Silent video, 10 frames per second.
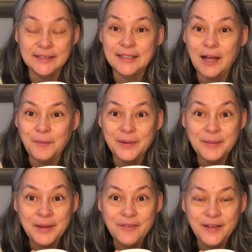not one
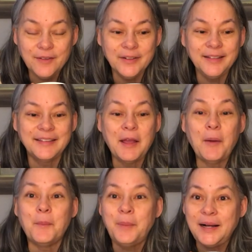of my favorites.
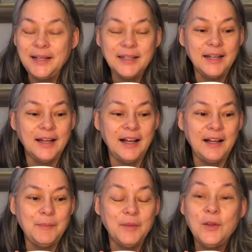But
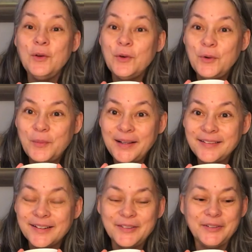you know who
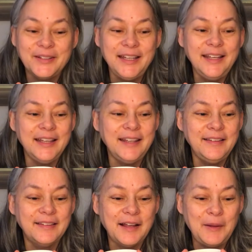was cozy
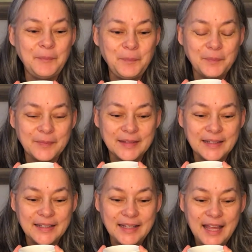is
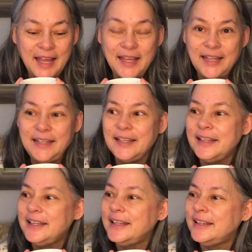Ed
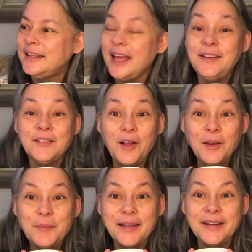
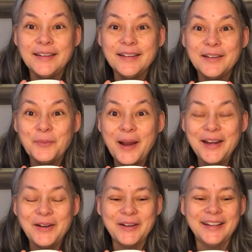Solomon, the
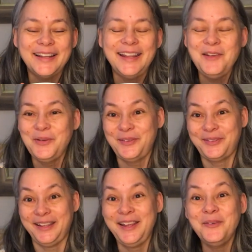writer. He
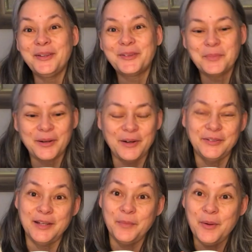was super
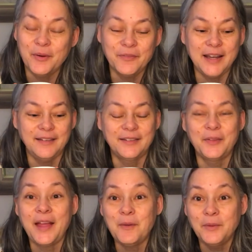cozy, and we were friends, so
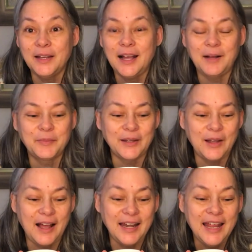that really helped a
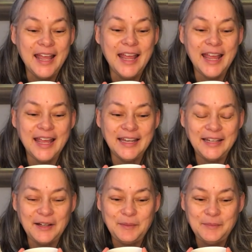lot. And
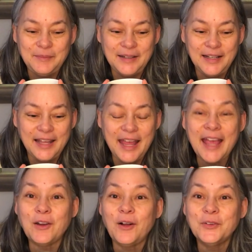
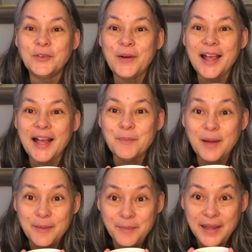also, I had
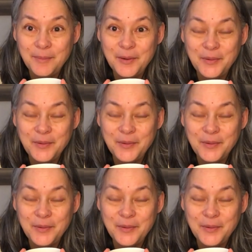my baby